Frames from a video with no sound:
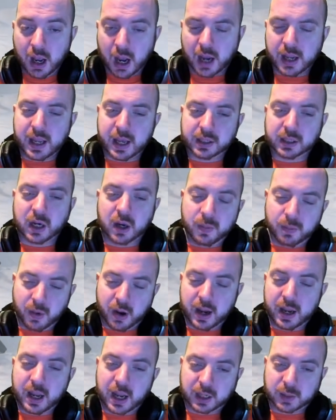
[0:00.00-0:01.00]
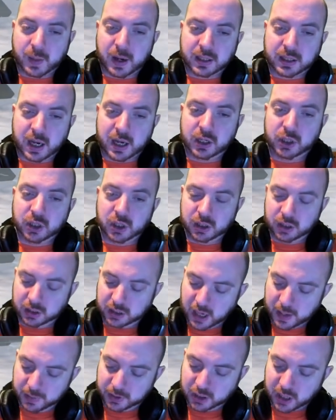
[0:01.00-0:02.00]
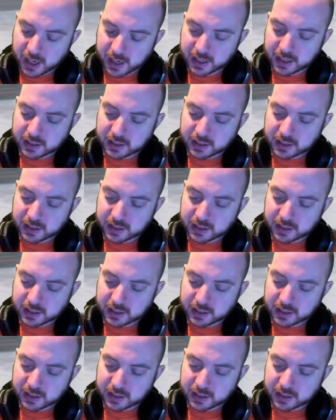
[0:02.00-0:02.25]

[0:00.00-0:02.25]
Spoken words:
Yeah, so my expectation, Gamer J,